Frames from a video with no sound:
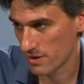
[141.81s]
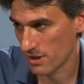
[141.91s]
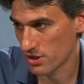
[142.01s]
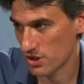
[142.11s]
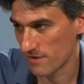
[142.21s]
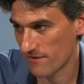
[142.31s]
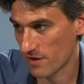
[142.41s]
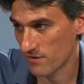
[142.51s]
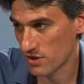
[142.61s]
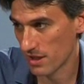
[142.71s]
Knight
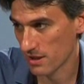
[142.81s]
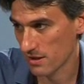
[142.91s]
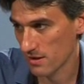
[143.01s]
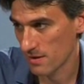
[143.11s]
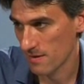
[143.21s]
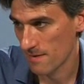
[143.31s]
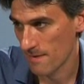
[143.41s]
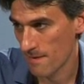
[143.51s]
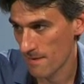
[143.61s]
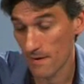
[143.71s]
g5 check.
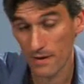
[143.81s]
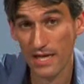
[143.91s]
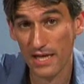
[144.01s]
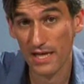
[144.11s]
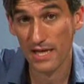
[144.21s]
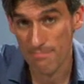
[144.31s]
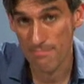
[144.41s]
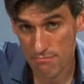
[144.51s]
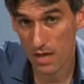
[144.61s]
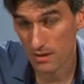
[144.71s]
The king
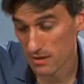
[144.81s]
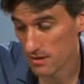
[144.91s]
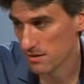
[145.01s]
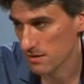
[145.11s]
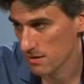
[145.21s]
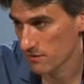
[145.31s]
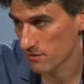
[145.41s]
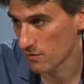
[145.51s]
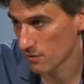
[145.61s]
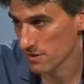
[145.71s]
must, of
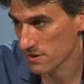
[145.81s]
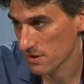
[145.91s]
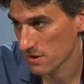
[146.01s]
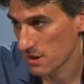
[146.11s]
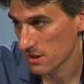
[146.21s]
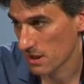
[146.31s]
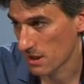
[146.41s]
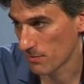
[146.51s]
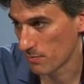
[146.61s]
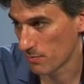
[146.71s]
course,
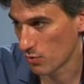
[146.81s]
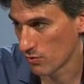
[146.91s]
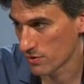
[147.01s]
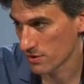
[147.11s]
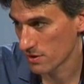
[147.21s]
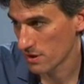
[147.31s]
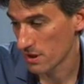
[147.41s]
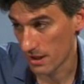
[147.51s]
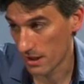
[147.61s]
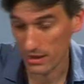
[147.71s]
come up the board.
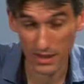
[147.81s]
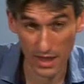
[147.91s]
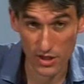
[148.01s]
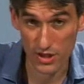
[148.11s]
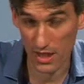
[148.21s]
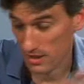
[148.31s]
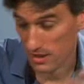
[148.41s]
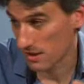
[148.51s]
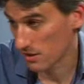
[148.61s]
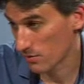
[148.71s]
King
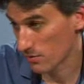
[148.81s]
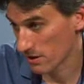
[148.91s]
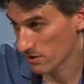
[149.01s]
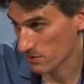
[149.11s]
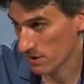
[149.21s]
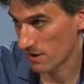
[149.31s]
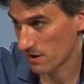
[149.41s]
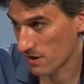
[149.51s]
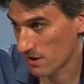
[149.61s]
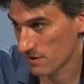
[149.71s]
h8, then the queen goes to
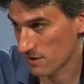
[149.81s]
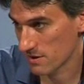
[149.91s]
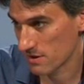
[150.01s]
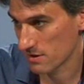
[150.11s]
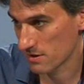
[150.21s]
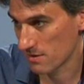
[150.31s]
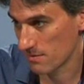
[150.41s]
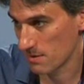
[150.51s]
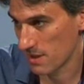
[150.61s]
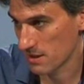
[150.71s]
h5, and it's going
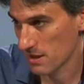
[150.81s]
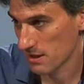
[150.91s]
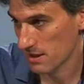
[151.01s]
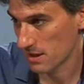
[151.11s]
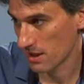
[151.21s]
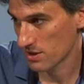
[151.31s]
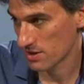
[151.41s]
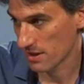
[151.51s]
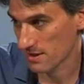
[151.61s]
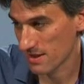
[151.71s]
to be mate. King
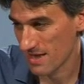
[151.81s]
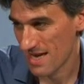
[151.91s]
h6.